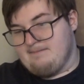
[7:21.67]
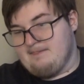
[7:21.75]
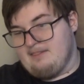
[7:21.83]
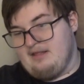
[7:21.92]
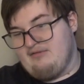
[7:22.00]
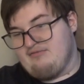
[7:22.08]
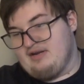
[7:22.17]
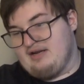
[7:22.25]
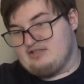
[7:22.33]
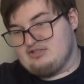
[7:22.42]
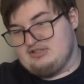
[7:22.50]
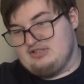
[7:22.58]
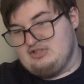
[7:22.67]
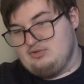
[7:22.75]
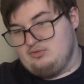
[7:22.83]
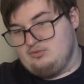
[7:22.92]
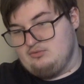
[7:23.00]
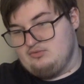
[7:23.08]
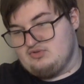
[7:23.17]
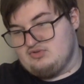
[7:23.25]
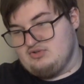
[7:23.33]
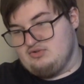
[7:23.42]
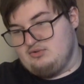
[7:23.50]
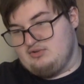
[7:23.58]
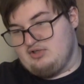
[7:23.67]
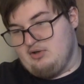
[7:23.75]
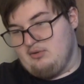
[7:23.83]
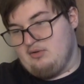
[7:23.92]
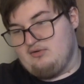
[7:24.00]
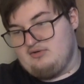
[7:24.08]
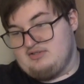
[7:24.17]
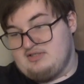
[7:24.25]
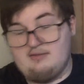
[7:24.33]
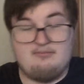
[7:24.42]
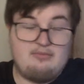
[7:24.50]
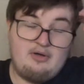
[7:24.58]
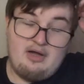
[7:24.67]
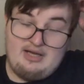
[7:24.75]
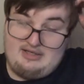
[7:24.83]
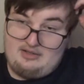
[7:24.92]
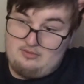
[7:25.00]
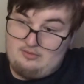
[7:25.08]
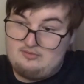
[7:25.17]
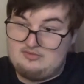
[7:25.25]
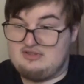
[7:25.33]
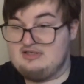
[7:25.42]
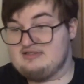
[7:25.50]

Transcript: haven't actually used Ludicolo on a team, but I used its